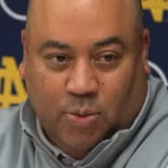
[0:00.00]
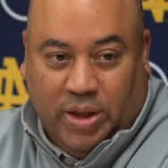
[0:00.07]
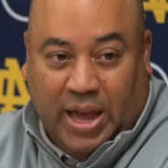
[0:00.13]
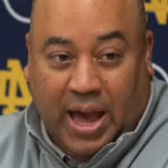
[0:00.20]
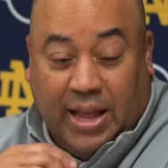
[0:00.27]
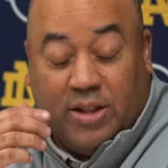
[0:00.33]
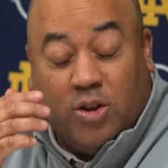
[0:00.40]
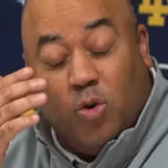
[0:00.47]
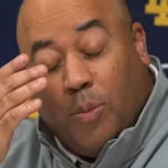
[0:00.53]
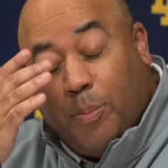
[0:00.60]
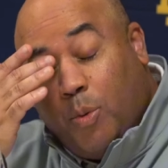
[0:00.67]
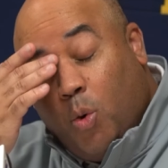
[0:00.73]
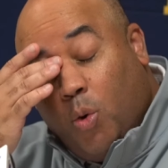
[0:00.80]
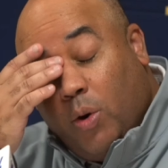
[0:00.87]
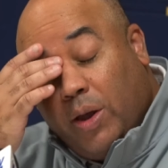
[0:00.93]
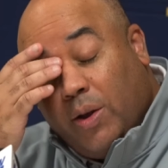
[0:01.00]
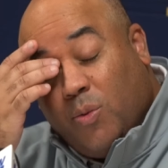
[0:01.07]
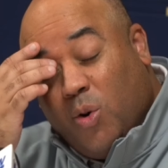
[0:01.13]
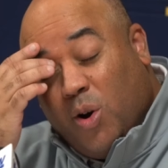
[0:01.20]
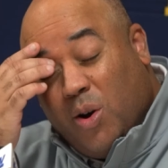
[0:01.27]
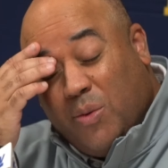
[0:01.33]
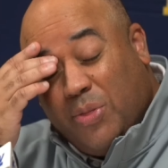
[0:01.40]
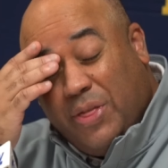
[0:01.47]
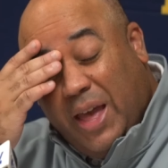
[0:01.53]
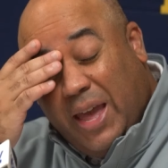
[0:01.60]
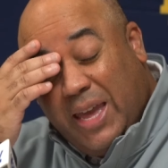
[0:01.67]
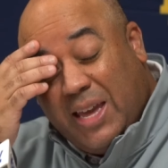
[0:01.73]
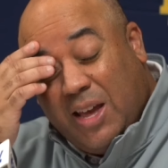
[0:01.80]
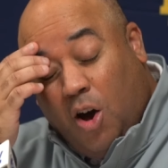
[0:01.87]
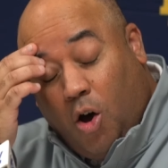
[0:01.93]
We got to a point where
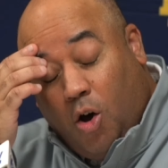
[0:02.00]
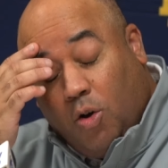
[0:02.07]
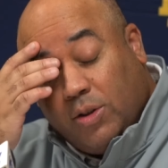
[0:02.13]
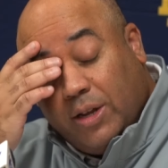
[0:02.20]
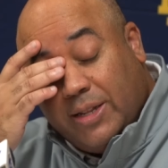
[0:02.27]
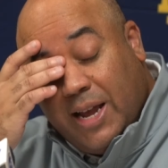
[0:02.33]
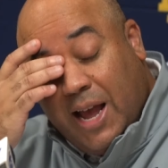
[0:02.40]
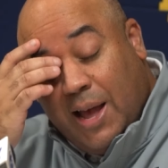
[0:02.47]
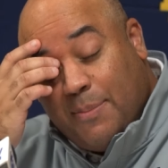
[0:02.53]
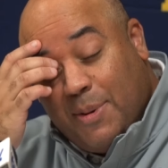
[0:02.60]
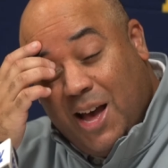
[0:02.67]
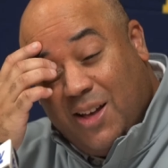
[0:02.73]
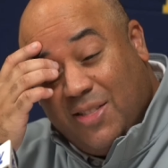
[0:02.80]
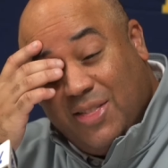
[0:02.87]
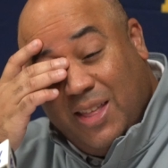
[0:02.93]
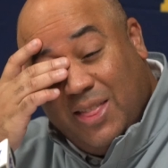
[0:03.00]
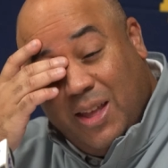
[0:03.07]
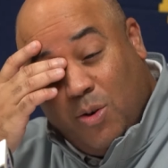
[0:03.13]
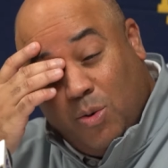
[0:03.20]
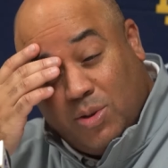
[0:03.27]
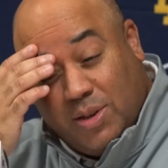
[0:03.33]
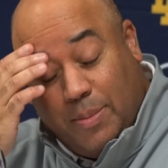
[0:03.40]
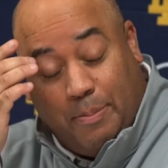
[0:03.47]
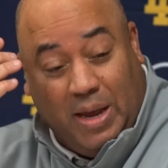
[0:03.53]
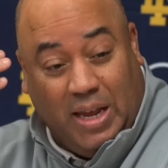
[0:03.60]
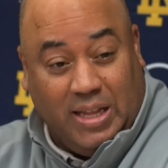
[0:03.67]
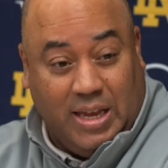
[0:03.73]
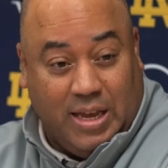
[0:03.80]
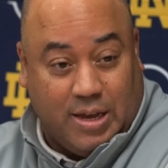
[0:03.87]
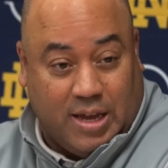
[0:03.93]
they called a timeout, and then there was a
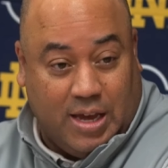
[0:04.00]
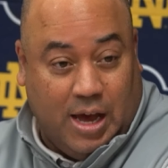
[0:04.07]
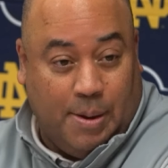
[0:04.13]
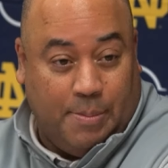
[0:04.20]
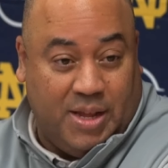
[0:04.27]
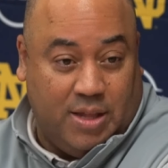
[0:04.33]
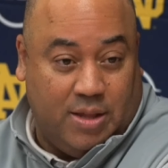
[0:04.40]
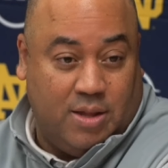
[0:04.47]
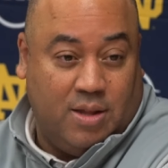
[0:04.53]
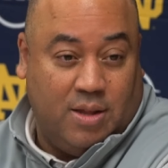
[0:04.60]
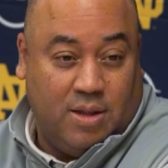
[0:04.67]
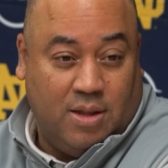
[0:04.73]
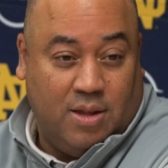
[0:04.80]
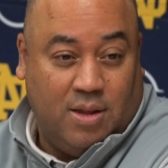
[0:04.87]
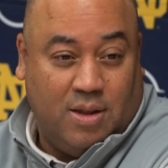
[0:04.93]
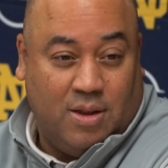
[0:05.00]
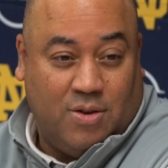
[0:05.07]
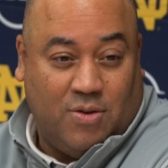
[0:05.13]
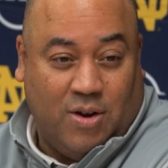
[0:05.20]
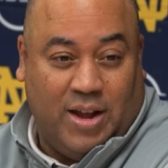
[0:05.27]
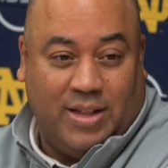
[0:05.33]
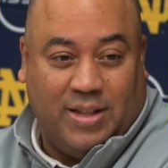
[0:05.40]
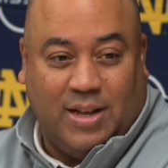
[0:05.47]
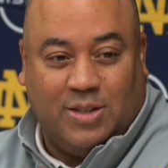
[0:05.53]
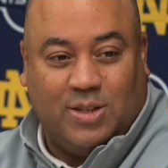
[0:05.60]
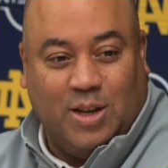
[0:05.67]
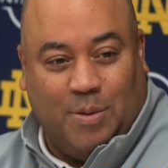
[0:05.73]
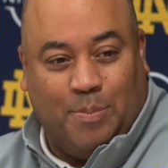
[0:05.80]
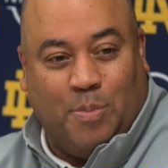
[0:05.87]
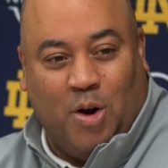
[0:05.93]
media coming, mm-hmm. right? And I
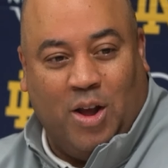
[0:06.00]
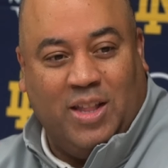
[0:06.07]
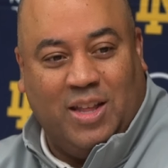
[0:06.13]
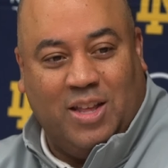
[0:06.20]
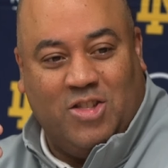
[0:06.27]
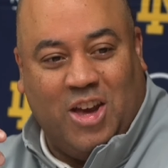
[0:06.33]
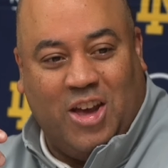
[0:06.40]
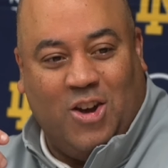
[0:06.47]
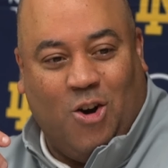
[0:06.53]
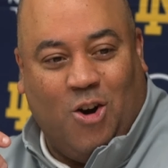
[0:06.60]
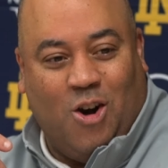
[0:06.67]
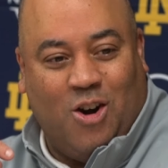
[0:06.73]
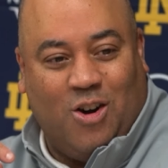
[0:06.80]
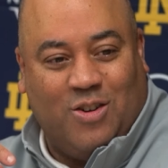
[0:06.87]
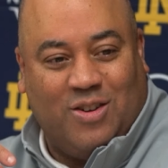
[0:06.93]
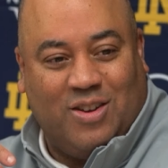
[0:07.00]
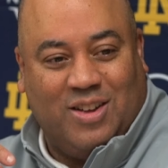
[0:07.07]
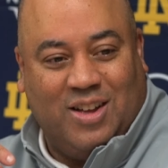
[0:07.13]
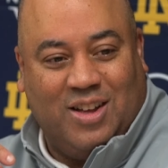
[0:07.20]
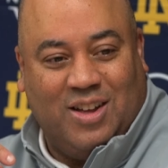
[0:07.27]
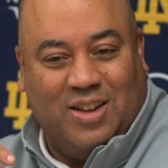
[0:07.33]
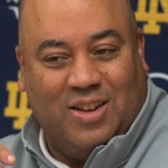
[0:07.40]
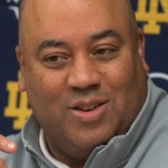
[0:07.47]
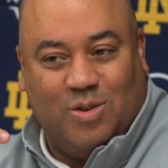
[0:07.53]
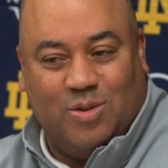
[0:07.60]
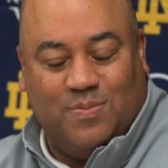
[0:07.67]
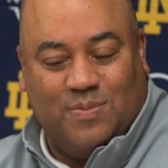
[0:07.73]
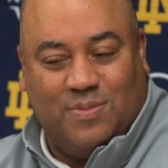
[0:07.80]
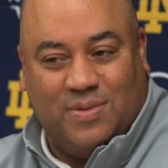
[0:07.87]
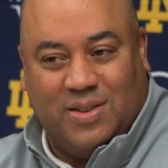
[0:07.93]
subbed Braden and J R, uh,
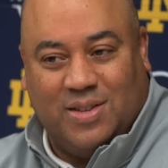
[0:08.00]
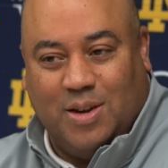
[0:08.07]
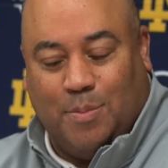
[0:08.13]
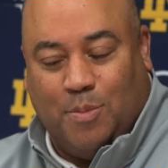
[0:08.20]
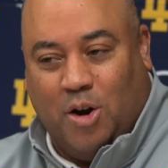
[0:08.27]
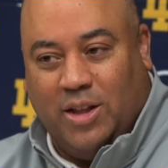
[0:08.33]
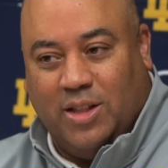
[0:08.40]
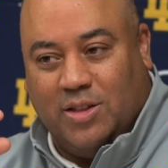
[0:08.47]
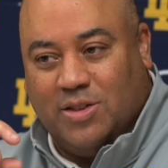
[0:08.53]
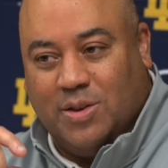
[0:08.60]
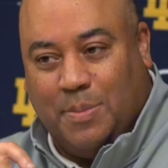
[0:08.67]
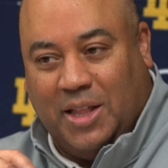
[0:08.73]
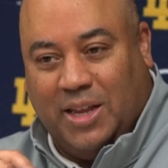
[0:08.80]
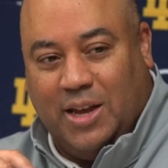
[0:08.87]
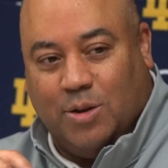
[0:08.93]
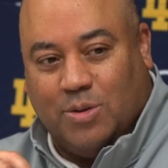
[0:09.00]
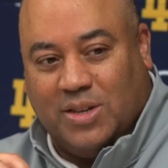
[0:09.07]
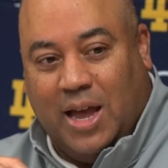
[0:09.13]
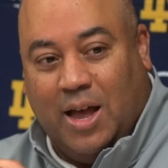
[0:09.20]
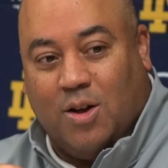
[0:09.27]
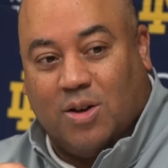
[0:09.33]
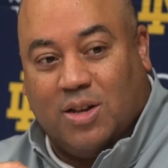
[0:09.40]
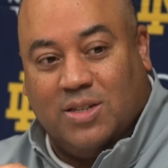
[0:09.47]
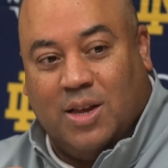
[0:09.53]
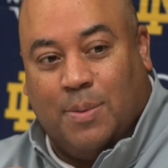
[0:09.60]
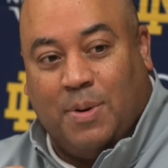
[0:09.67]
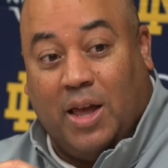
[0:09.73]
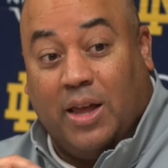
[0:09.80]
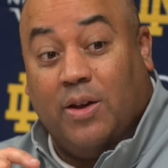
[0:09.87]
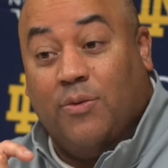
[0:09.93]
or subbed Braden and somebody else out because
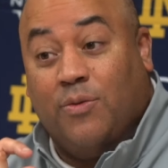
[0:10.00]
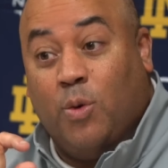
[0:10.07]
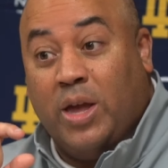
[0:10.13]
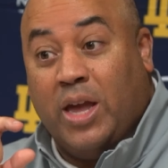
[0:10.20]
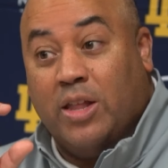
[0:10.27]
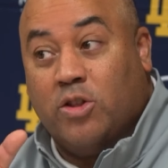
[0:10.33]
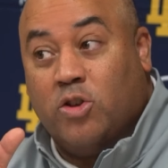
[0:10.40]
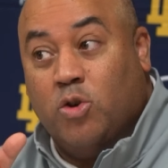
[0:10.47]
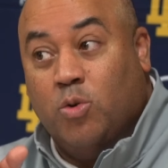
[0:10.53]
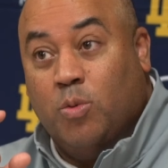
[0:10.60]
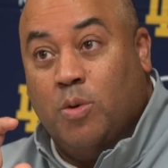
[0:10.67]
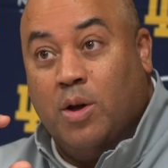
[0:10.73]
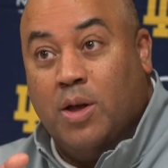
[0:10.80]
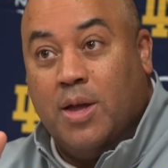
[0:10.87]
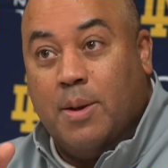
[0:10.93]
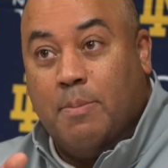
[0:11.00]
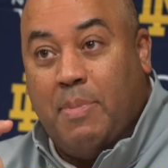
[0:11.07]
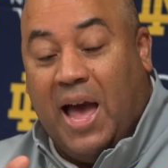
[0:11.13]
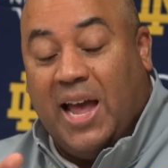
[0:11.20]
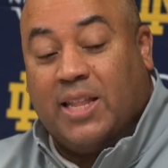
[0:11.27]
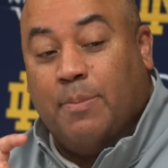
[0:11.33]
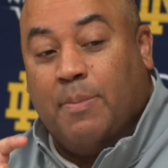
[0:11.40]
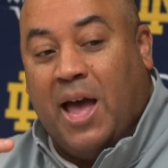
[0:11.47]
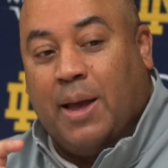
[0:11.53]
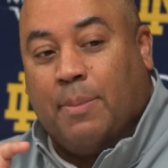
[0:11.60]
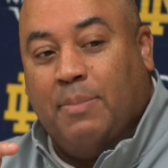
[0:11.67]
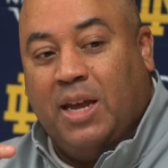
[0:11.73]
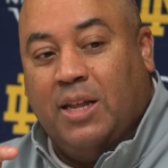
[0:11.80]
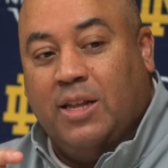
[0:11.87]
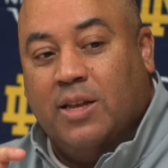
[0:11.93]
I'm like, if we get two
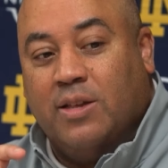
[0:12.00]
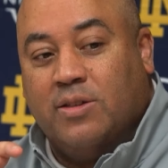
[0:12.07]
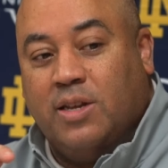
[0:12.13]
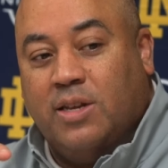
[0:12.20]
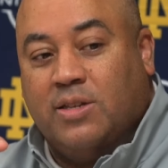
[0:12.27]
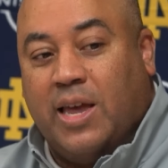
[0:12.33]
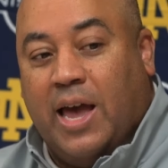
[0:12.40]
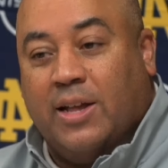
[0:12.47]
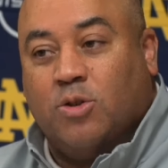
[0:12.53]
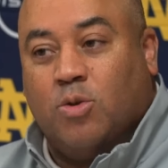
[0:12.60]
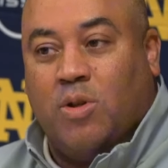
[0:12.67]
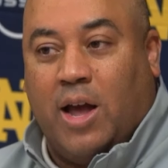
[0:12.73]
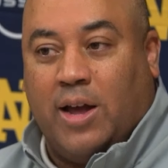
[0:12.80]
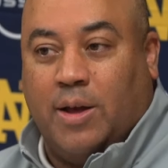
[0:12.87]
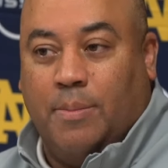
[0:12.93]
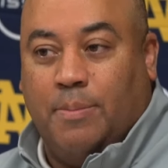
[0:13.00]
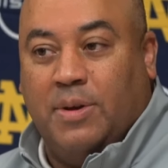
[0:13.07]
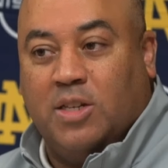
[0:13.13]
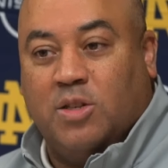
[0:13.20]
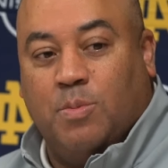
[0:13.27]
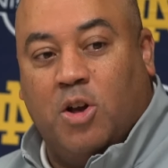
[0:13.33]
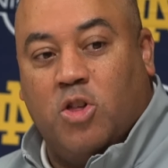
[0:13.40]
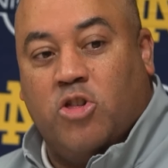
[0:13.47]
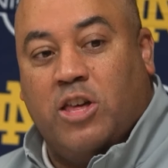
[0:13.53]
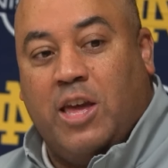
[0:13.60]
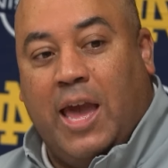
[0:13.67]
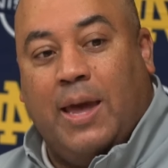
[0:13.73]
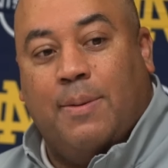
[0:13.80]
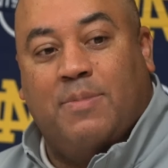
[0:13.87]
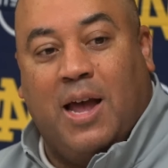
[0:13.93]
back-to-back medias, these guys are not going to miss much
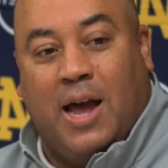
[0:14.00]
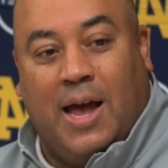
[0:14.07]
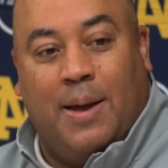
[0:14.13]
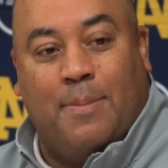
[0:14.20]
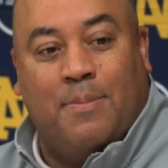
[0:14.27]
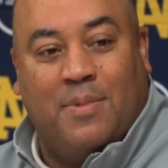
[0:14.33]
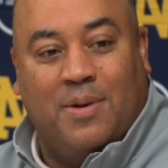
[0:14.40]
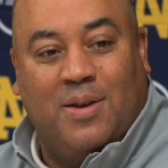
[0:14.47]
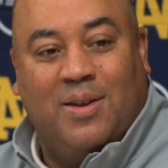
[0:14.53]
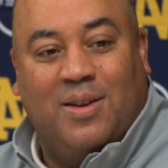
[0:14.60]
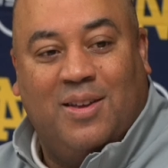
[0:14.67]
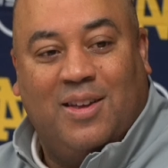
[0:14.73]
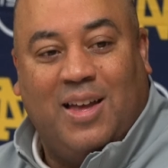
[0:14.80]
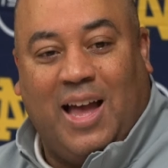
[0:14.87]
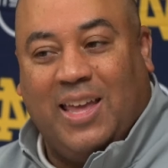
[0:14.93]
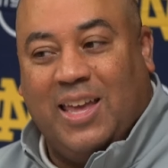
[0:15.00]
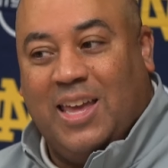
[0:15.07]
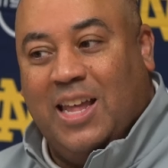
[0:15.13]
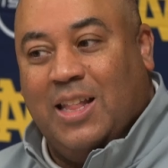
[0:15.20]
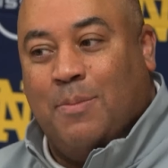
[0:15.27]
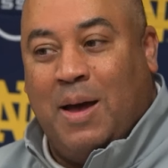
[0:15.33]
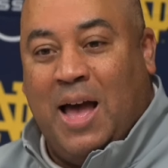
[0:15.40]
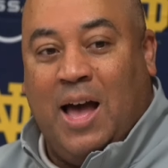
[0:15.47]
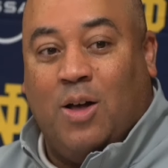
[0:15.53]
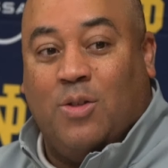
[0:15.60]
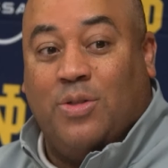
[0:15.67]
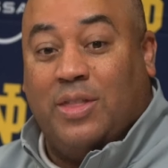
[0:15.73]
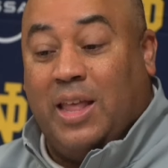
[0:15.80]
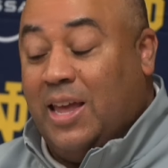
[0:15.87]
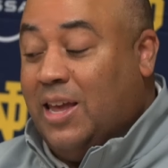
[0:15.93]
game time. I can get them
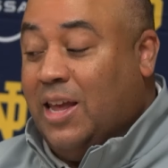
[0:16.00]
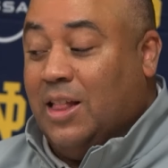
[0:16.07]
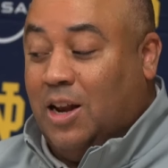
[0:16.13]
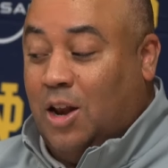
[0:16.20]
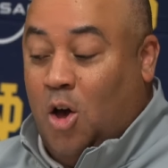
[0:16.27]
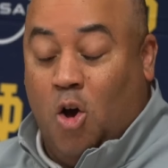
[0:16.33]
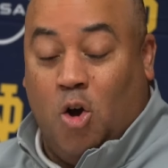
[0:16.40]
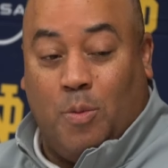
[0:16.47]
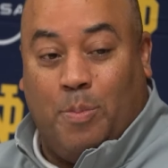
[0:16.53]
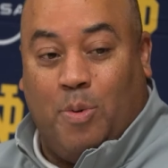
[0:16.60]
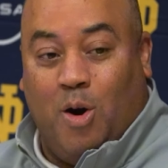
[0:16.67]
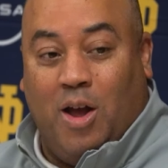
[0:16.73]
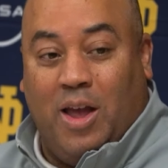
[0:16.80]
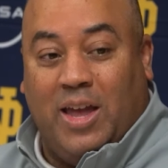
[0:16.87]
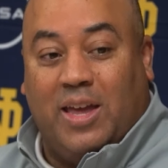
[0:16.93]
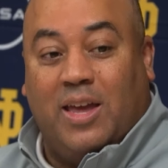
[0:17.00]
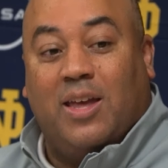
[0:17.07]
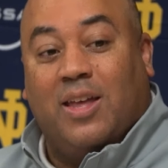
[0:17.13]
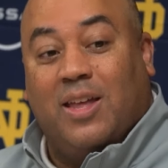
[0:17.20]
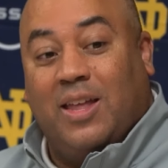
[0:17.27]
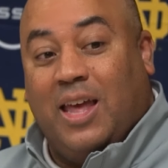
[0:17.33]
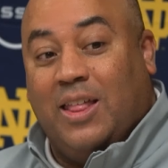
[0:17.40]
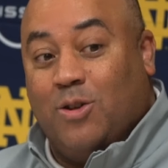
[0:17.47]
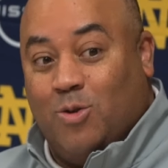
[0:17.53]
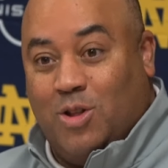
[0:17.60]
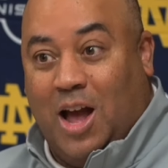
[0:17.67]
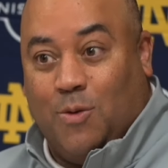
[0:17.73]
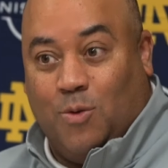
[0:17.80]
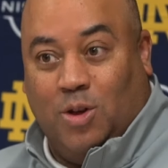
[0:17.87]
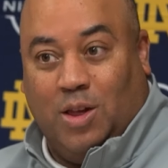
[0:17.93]
out. They can get a long break, and they're
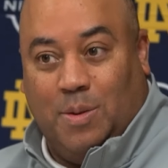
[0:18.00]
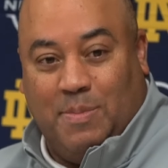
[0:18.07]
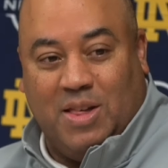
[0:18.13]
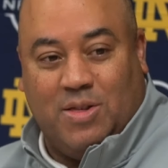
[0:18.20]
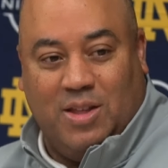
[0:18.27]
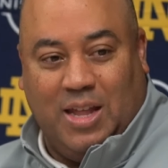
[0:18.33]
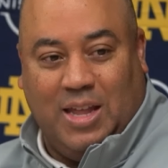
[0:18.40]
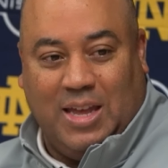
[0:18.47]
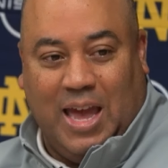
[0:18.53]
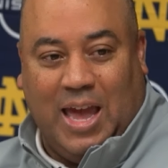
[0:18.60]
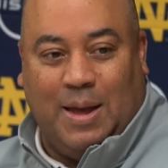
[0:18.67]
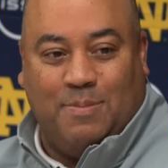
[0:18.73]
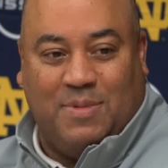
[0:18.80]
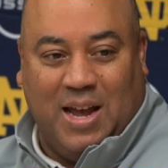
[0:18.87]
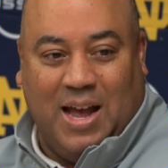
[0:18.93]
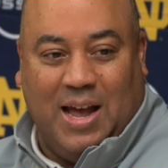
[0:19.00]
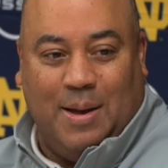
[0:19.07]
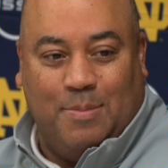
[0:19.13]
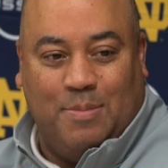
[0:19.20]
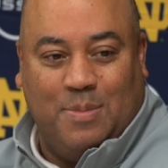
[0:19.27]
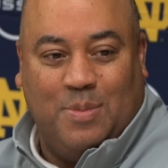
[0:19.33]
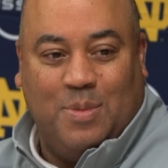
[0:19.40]
not really missing any game time.